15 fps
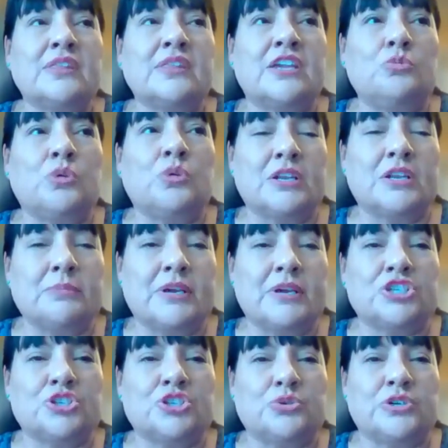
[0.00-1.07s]
The other thing that
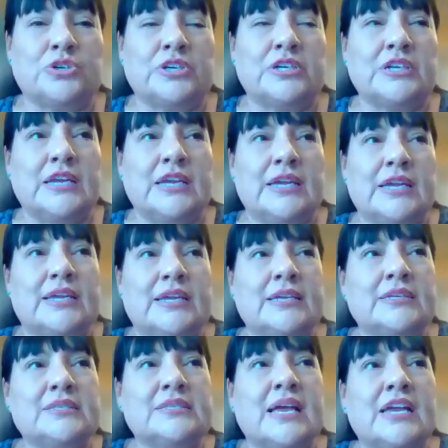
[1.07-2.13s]
you want to make sure
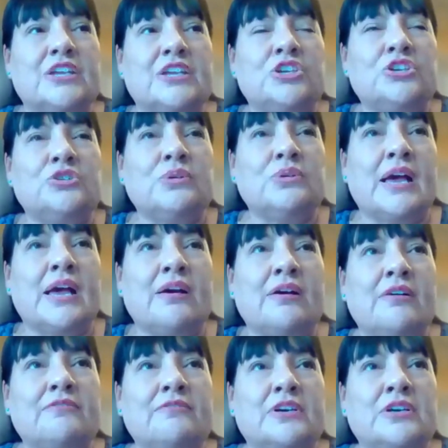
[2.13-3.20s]
is that you
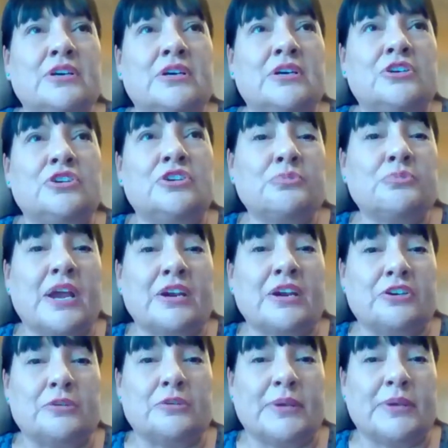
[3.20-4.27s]
have a good
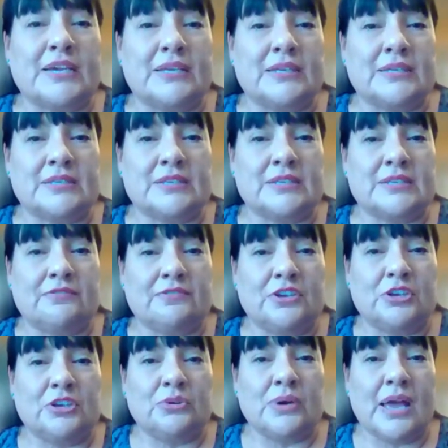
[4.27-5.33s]
record, because if
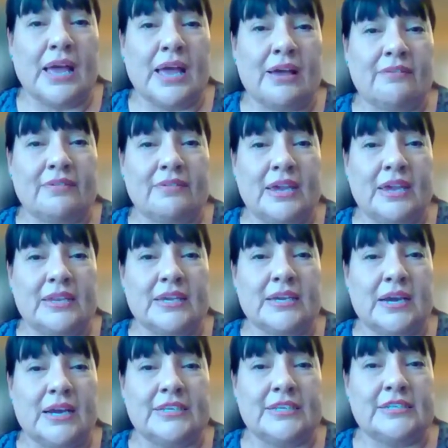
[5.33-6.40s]
you have any
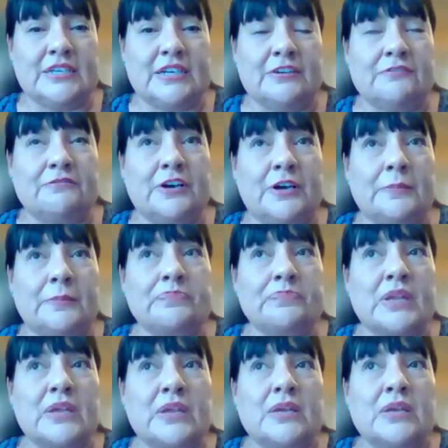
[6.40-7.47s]
kind of
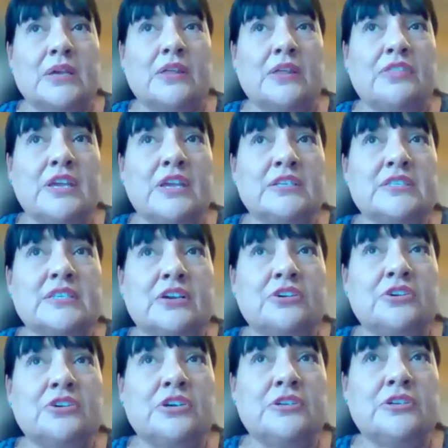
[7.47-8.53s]

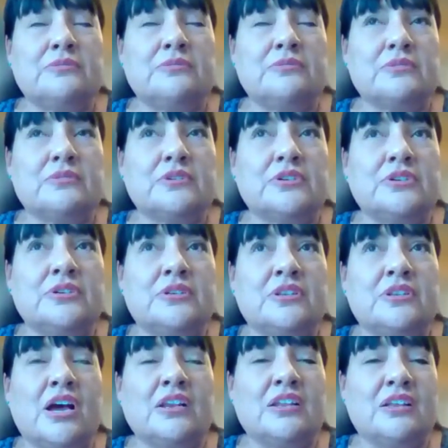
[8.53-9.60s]
things that
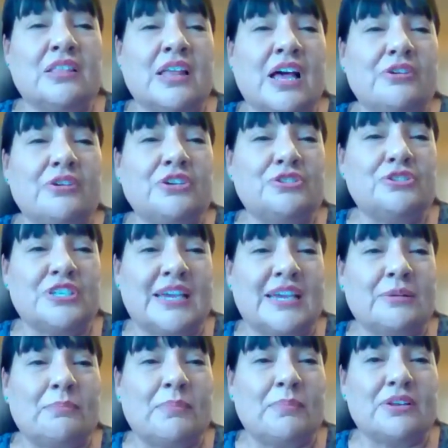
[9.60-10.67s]
could not allow
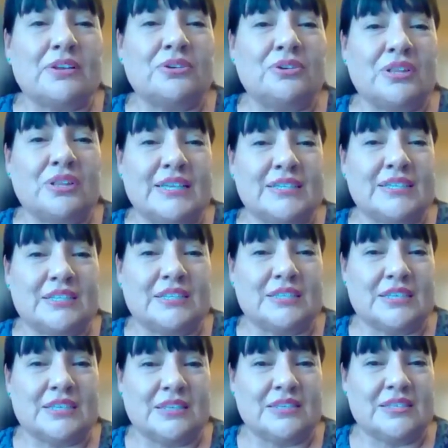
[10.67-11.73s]
you to get a
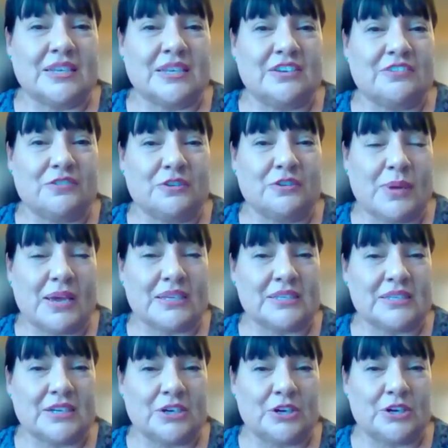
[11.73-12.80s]
medical license in the
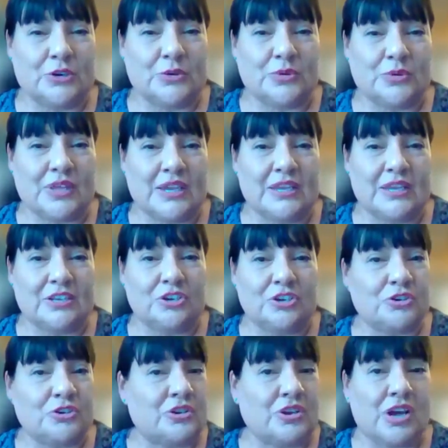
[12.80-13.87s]
state of New
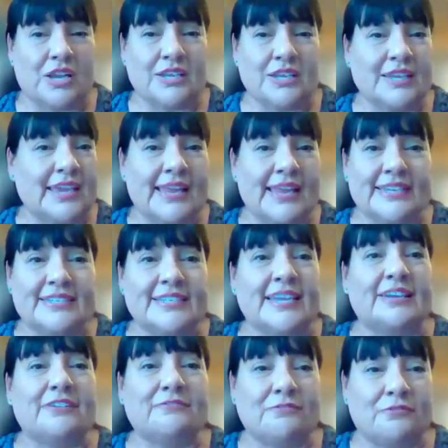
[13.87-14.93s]
Mexico, then you're
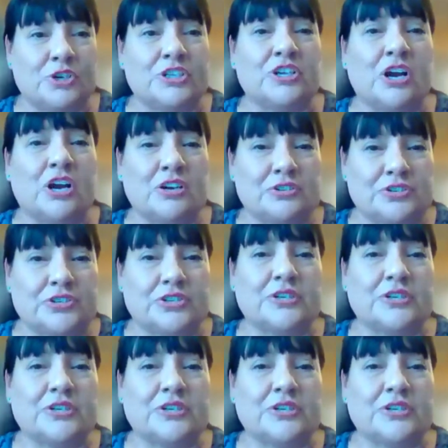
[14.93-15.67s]
not a candidate